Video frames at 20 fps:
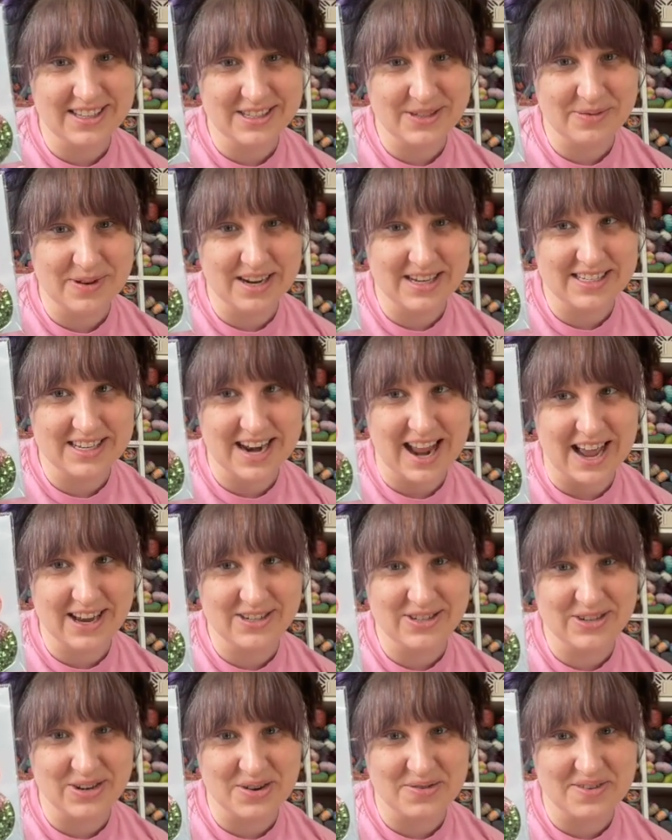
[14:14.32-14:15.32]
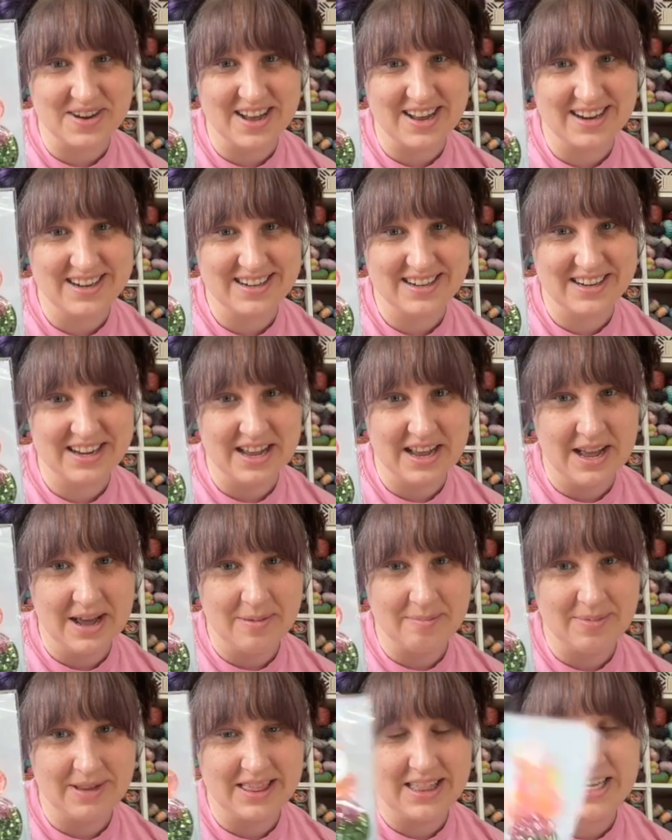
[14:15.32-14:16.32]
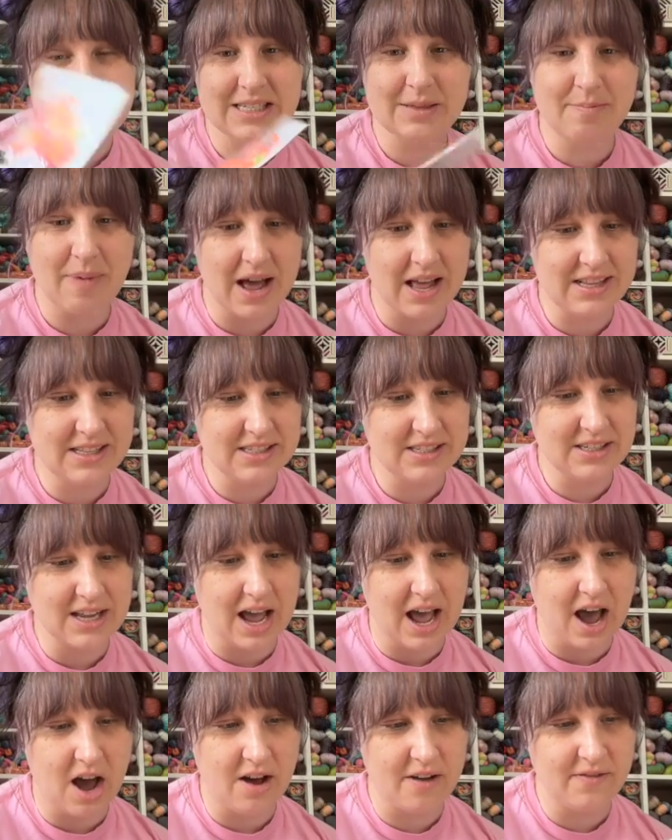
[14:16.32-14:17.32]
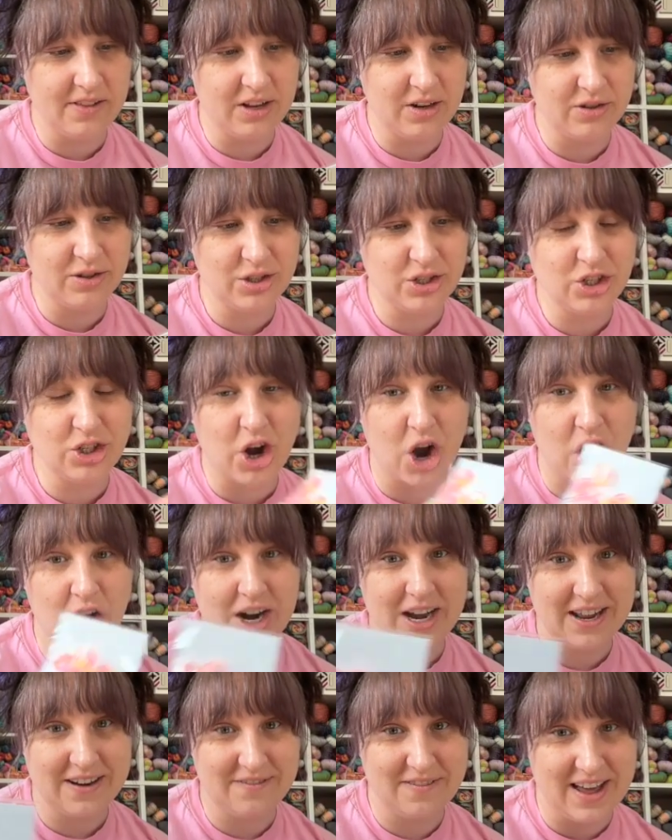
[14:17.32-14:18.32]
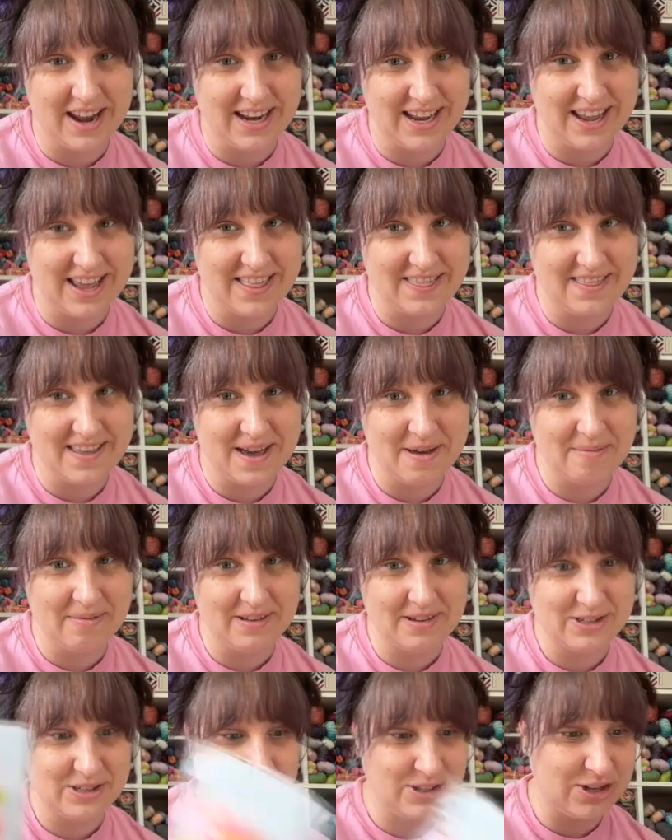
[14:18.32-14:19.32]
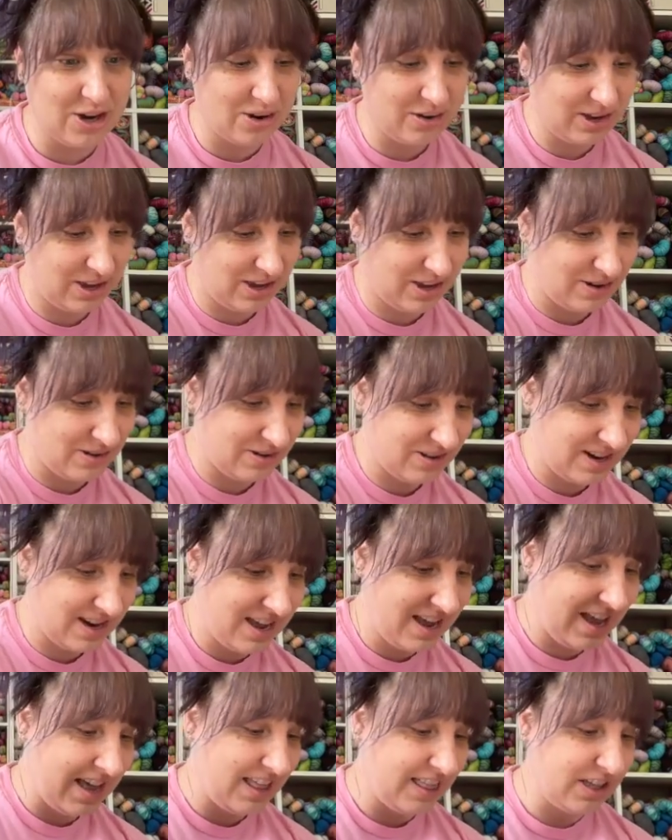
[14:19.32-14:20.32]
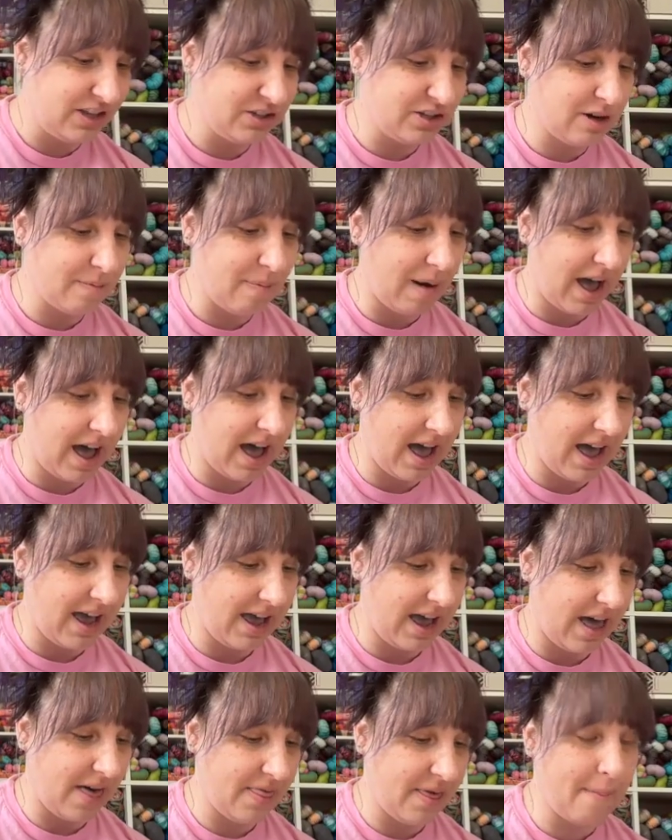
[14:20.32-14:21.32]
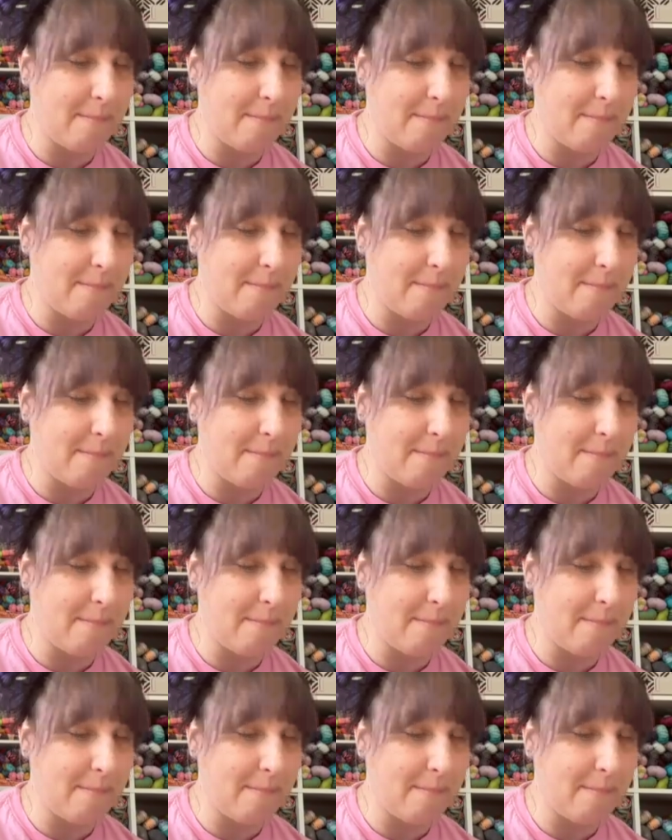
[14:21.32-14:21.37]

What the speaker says: one is an extra one, but these buttons have little star confetti in them. So cute. These are by the